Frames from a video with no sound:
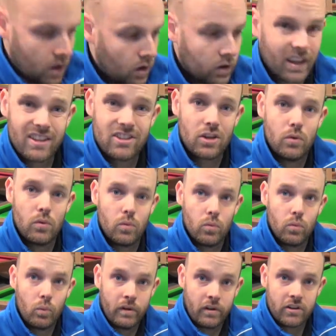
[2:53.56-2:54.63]
Okay, so
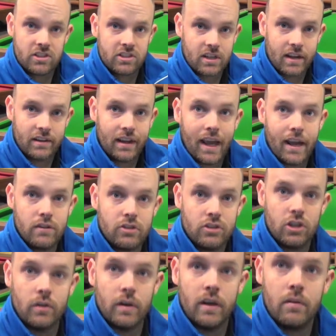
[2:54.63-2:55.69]
we understand how to
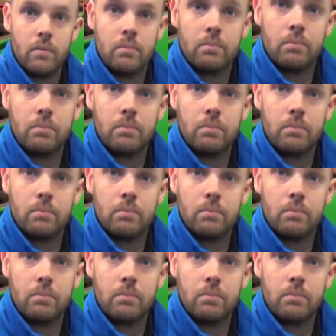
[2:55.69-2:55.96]
do it.